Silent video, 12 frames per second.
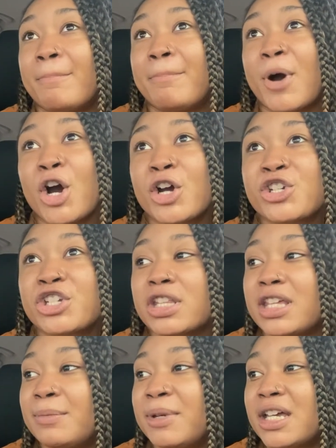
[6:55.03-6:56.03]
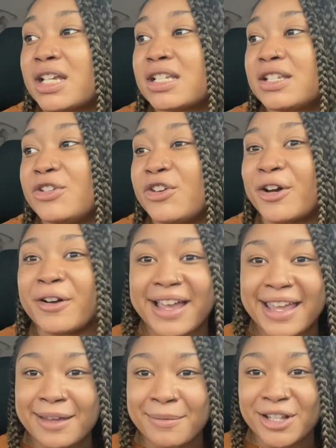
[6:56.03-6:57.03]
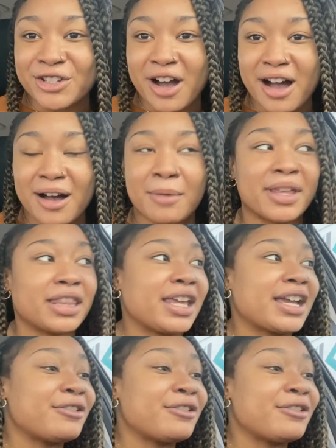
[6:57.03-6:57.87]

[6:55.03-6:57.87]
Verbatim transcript: partially because, you know, I hate my job and like